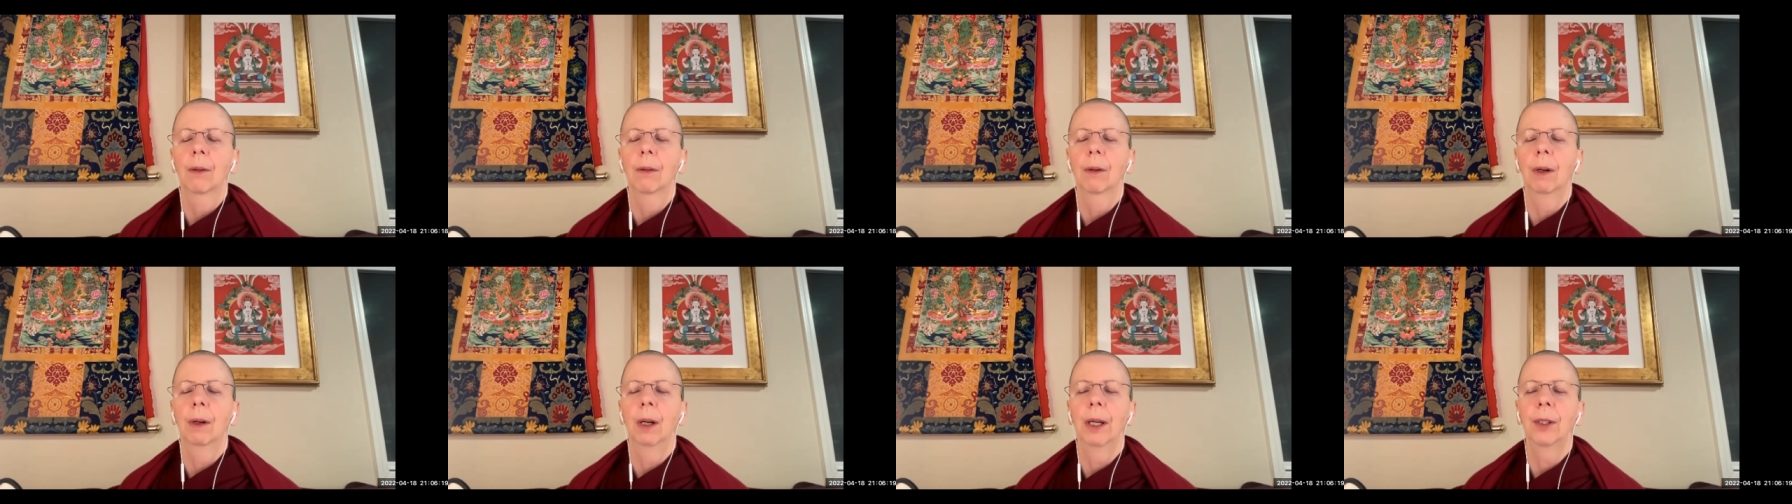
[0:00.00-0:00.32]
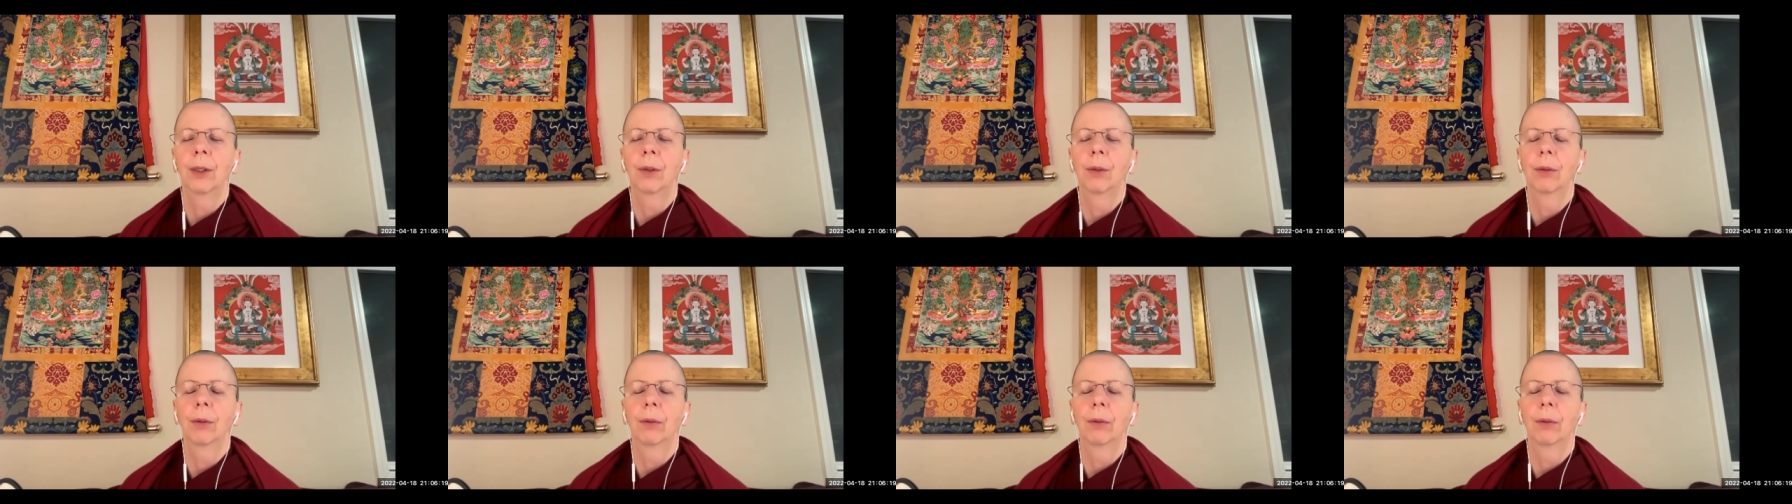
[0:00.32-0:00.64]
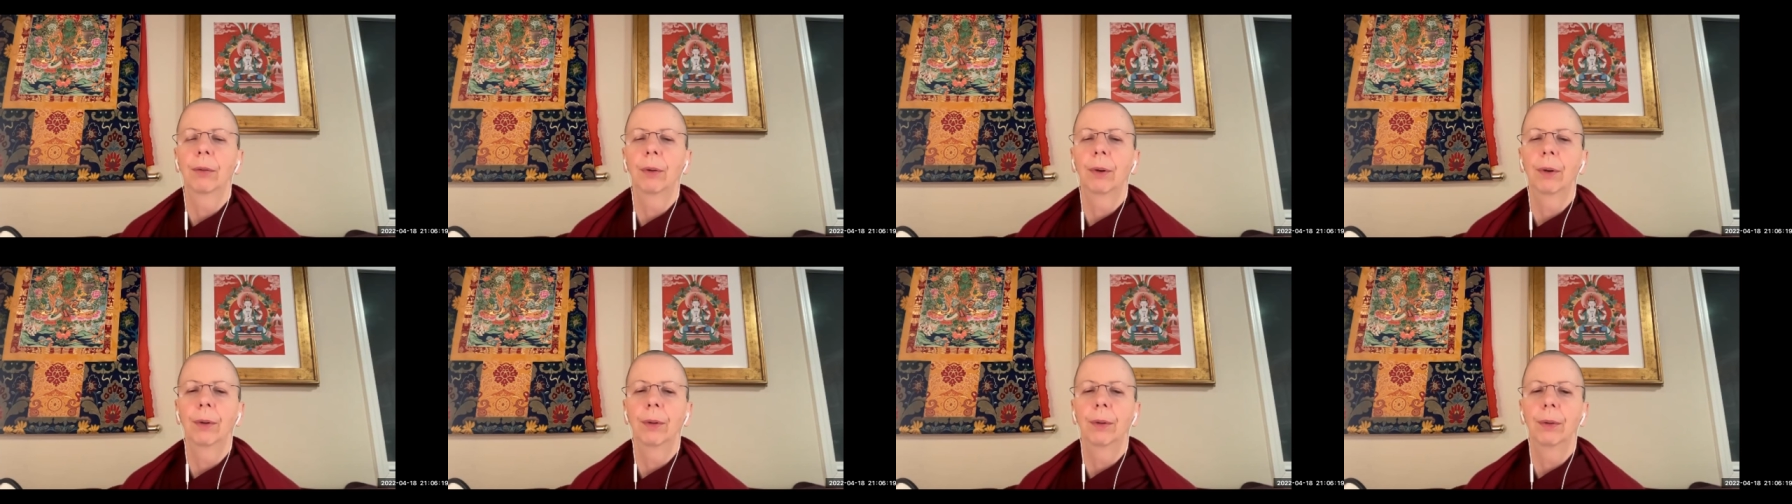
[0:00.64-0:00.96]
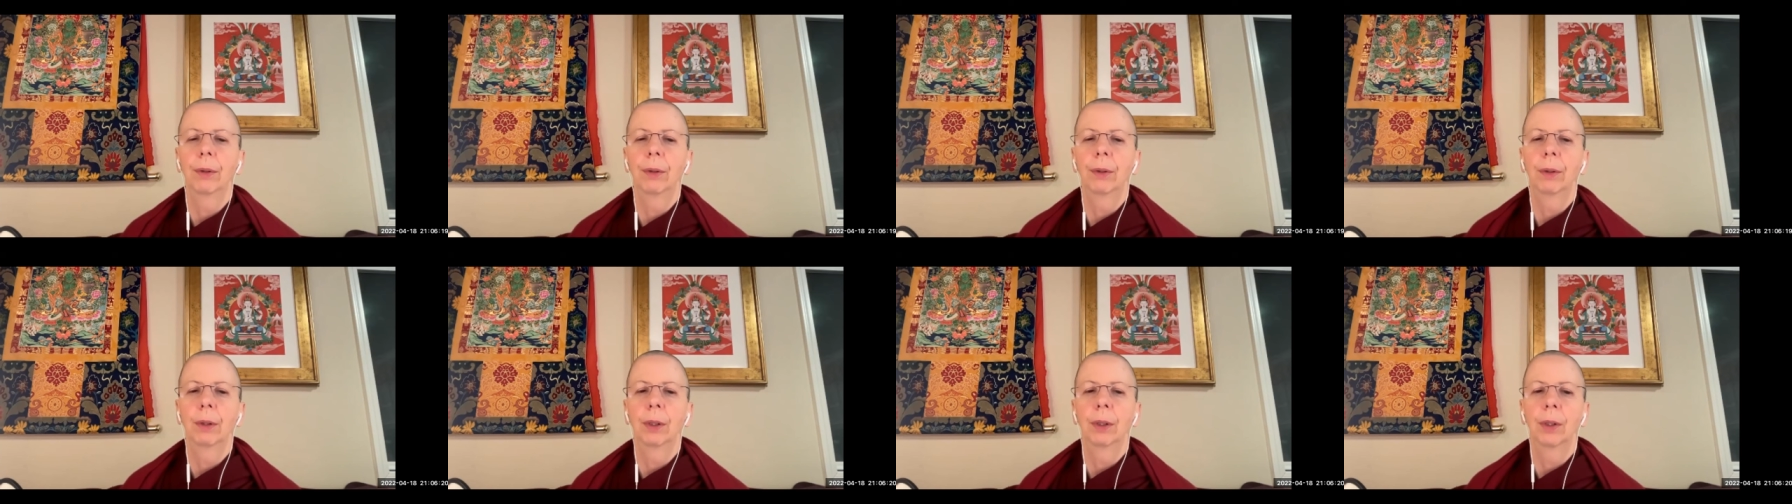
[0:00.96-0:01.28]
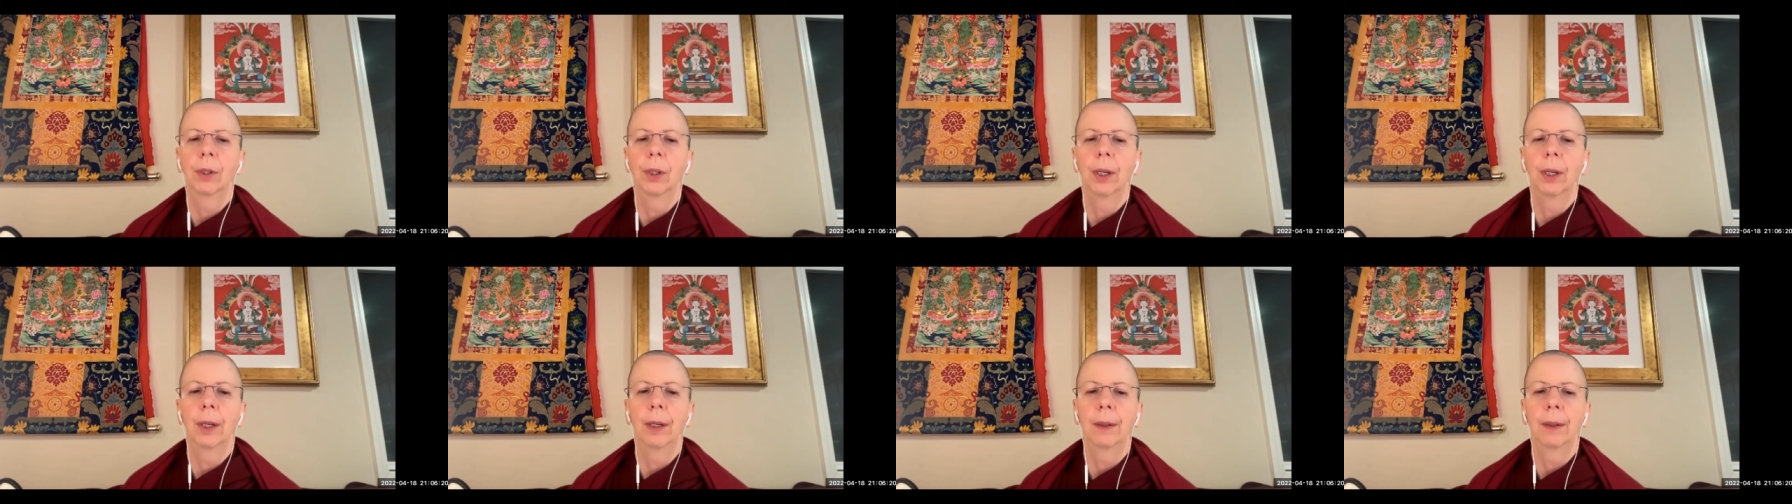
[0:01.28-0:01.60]
Relax your throat and
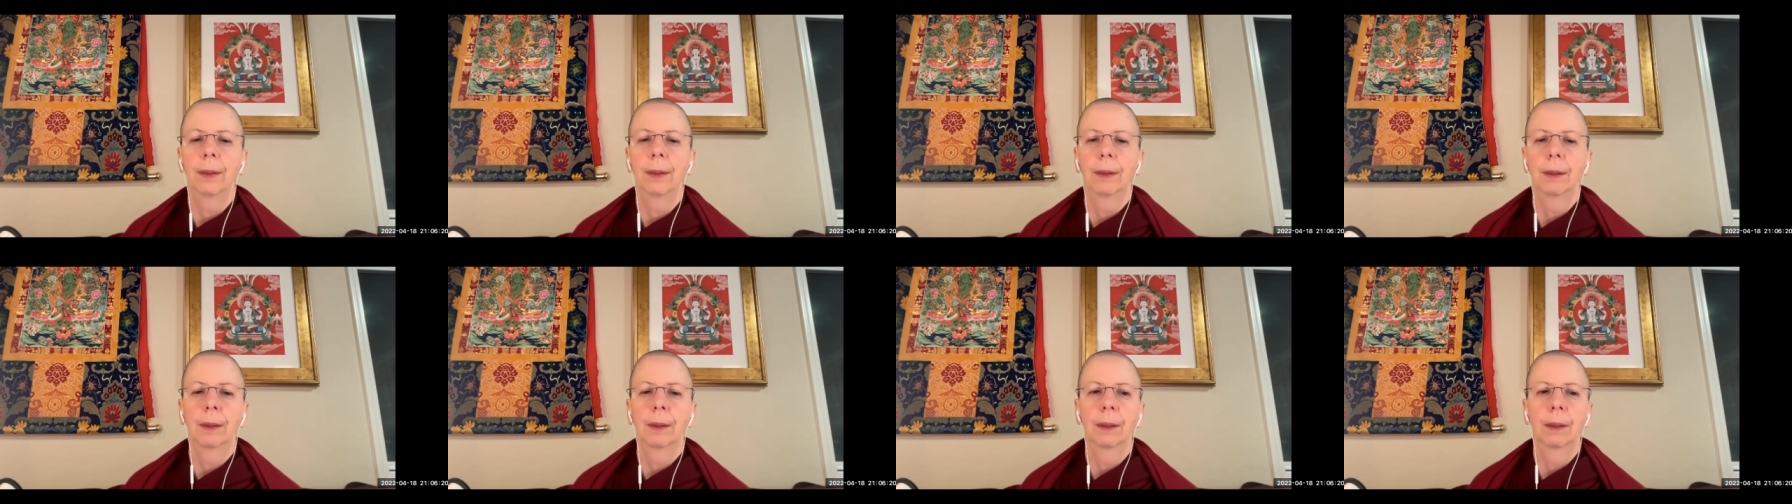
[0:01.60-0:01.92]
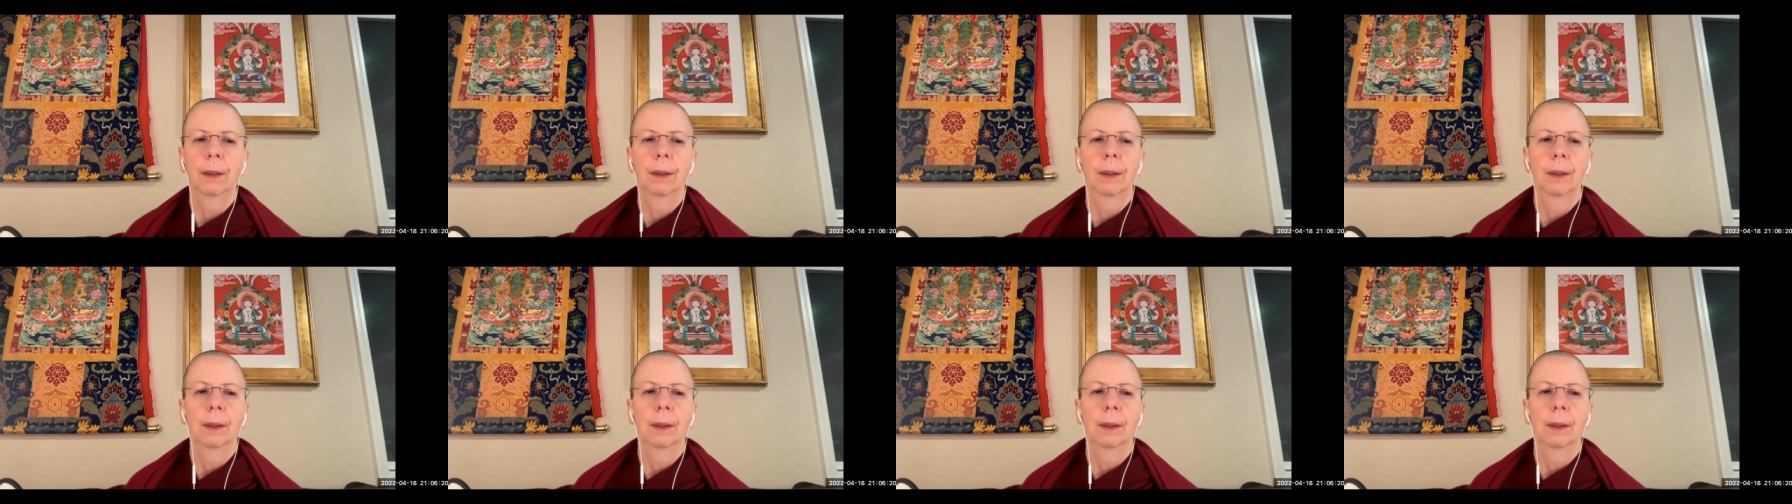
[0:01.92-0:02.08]
chest,